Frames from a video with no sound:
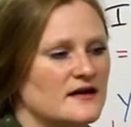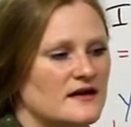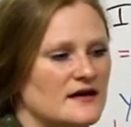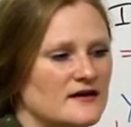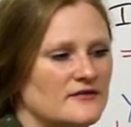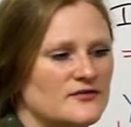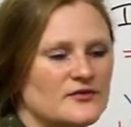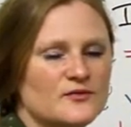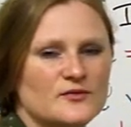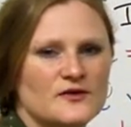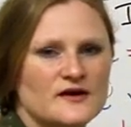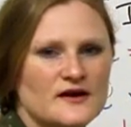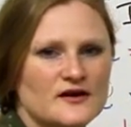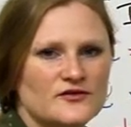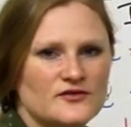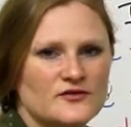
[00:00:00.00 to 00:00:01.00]
If the word
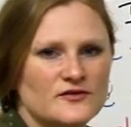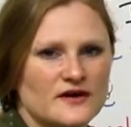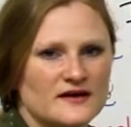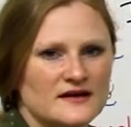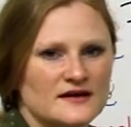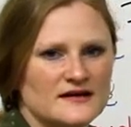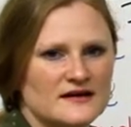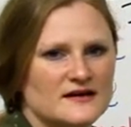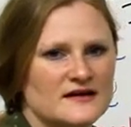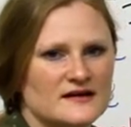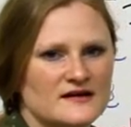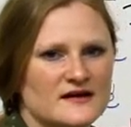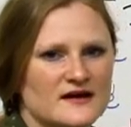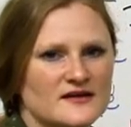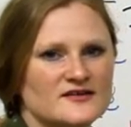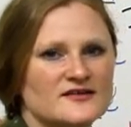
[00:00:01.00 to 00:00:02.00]
has united in it,
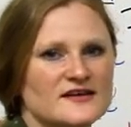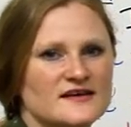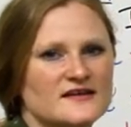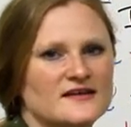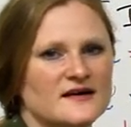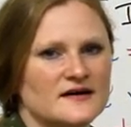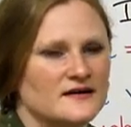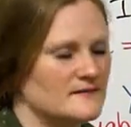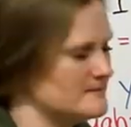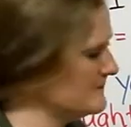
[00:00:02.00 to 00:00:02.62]
I say the.